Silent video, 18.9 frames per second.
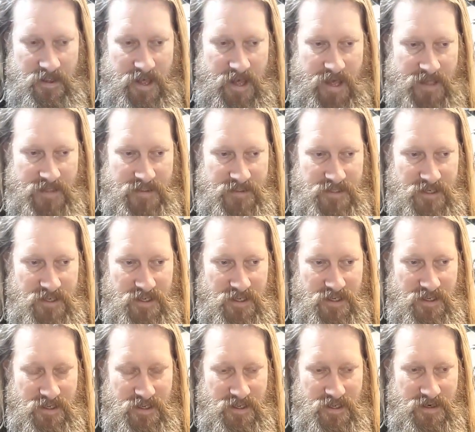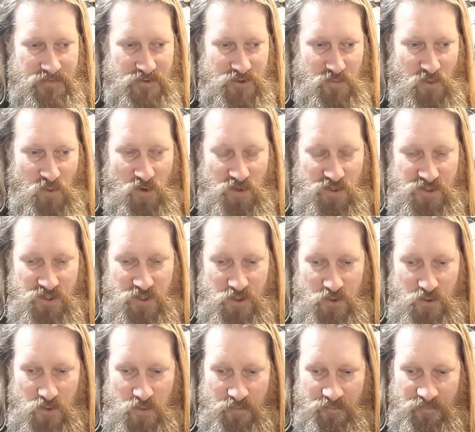and it was bought as
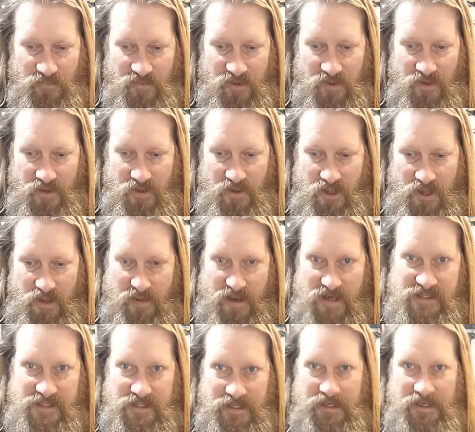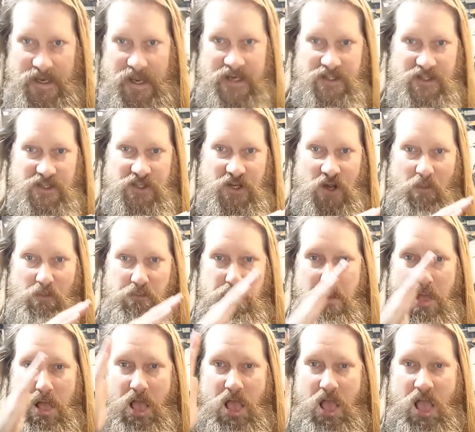new, and basically the neck's just gone.
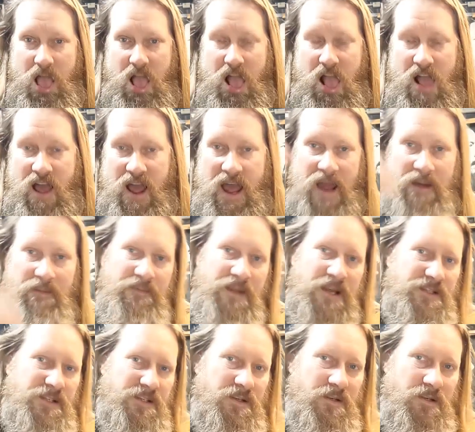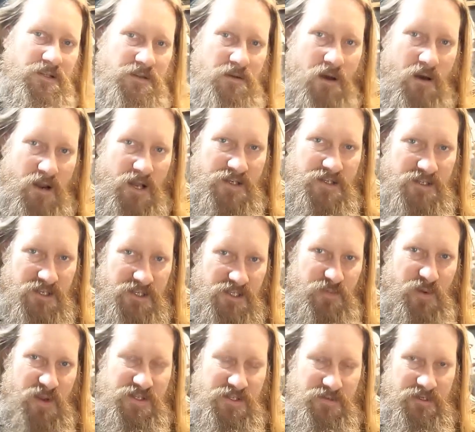That's a good guitar. That's an
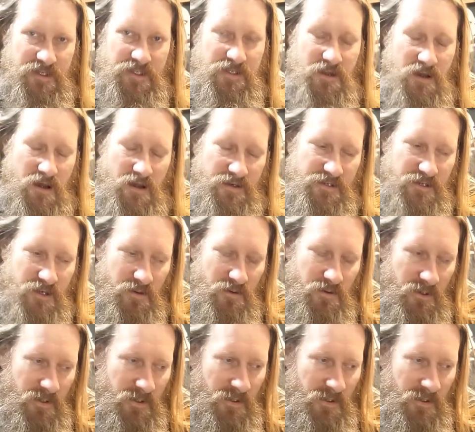expensive guitar. So